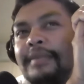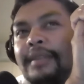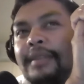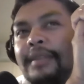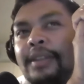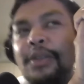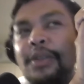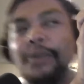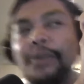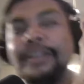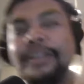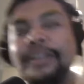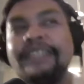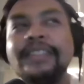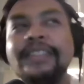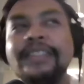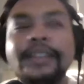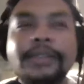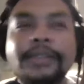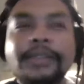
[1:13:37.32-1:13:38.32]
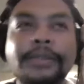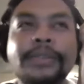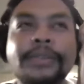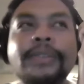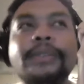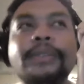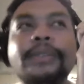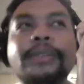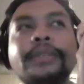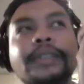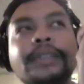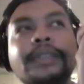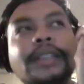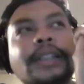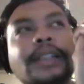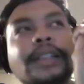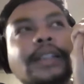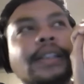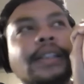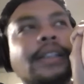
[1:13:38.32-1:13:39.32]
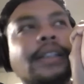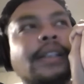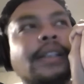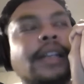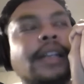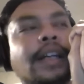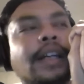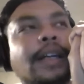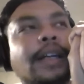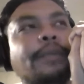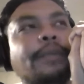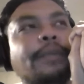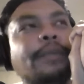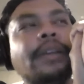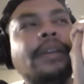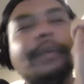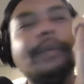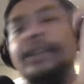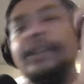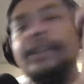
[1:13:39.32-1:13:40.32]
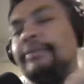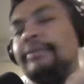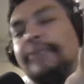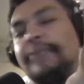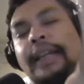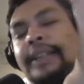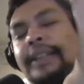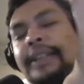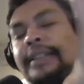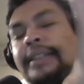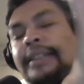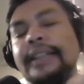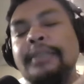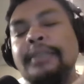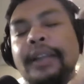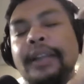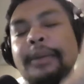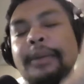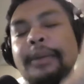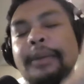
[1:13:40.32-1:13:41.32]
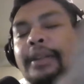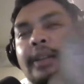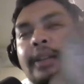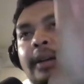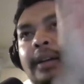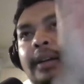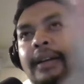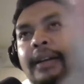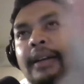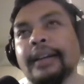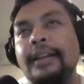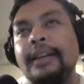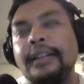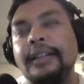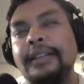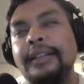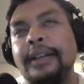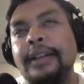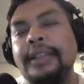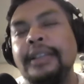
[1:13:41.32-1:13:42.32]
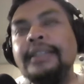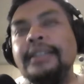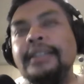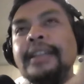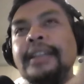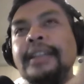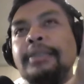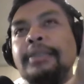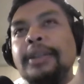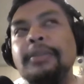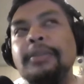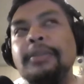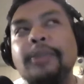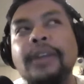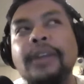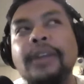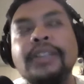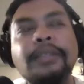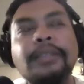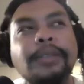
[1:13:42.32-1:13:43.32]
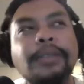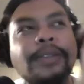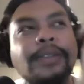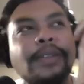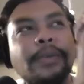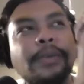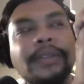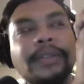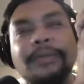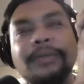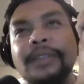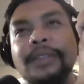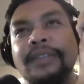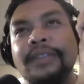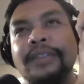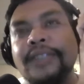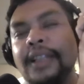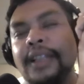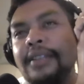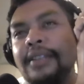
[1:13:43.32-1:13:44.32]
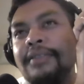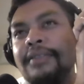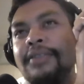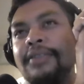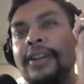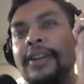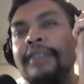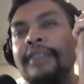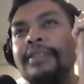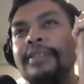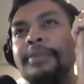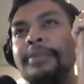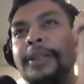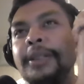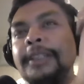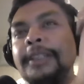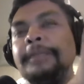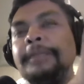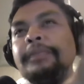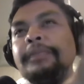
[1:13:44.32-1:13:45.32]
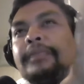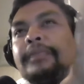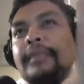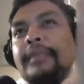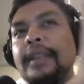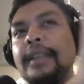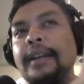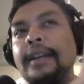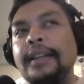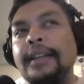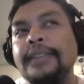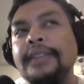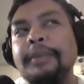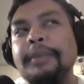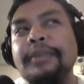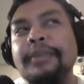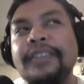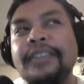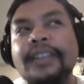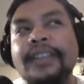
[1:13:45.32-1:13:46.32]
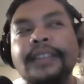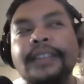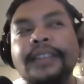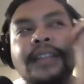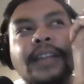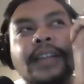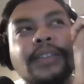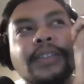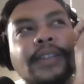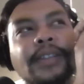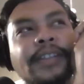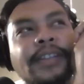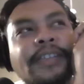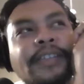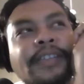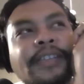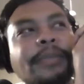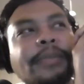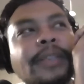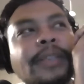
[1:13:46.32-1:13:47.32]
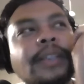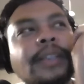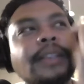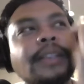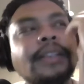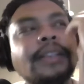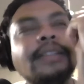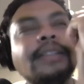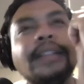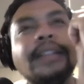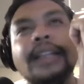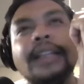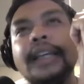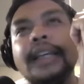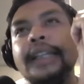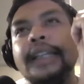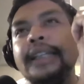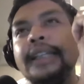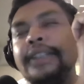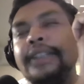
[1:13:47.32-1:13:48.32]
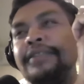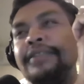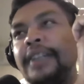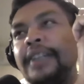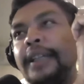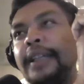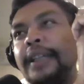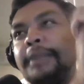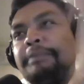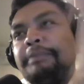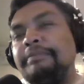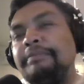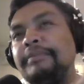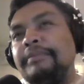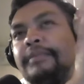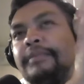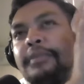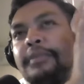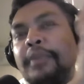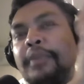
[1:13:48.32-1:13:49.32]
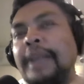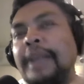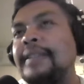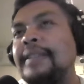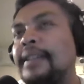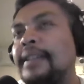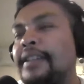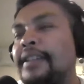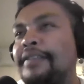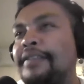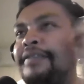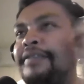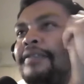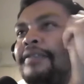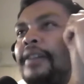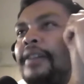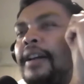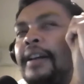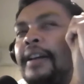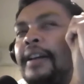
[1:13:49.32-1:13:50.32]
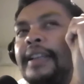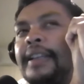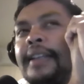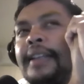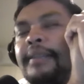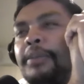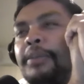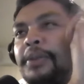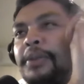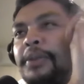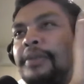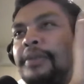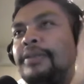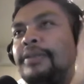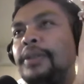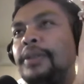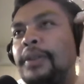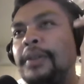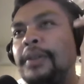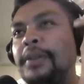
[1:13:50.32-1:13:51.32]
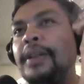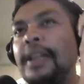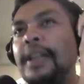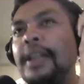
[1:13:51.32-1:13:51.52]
no safety at all. So, I mean, I didn't explain. I didn't explain the projects because otherwise it would have taken forever. But some of the things that I showed at the very beginning, that I kind of like massive catapult for